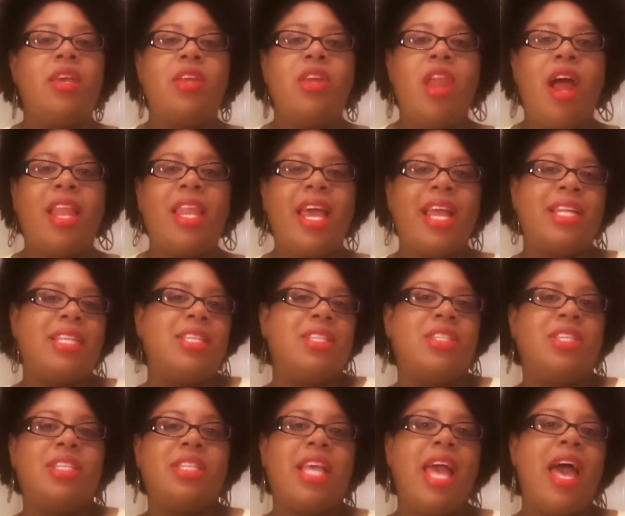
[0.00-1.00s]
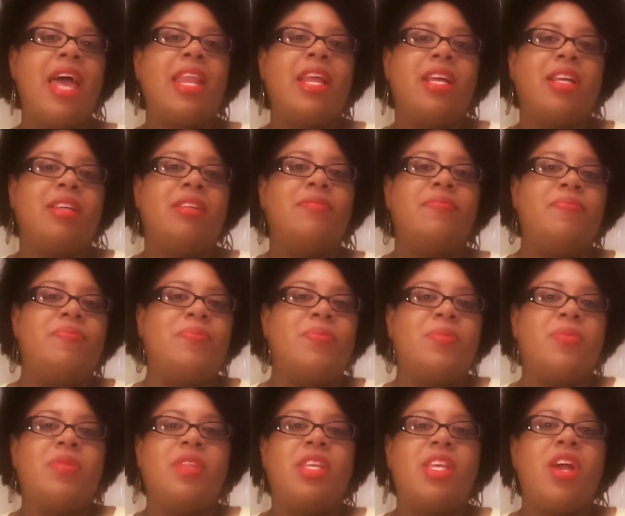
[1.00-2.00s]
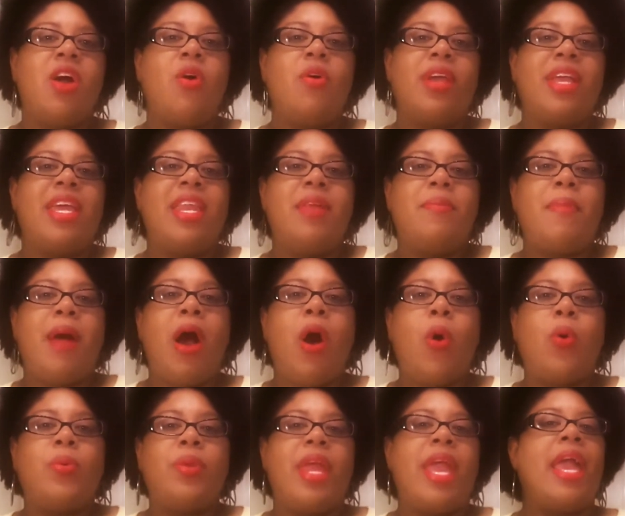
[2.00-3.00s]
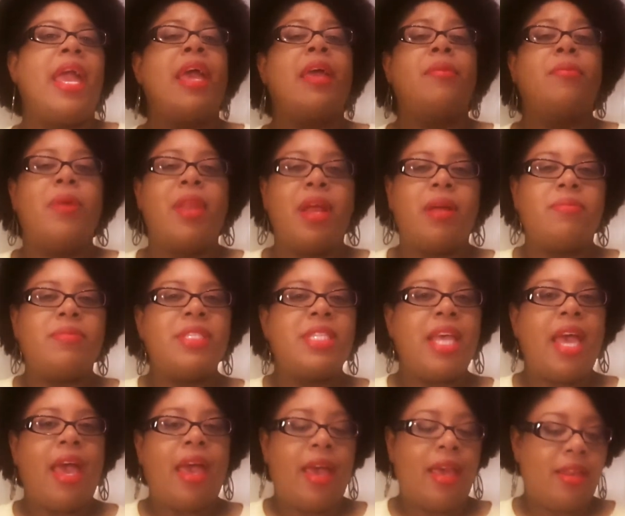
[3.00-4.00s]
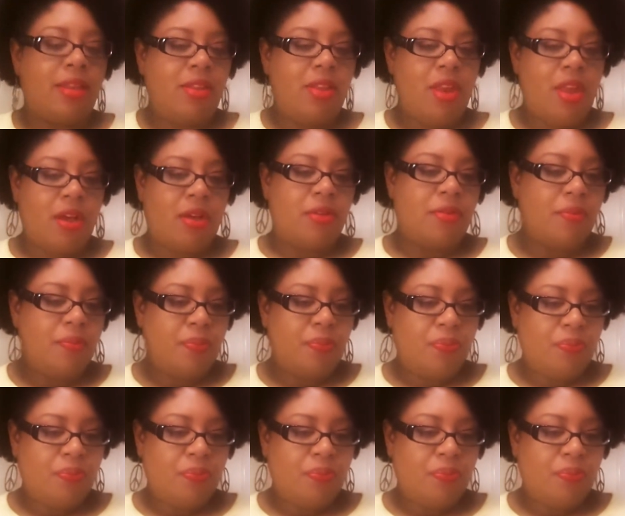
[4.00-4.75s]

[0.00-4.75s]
You know, I like to just kind of get in my own head when I'm sad, you know.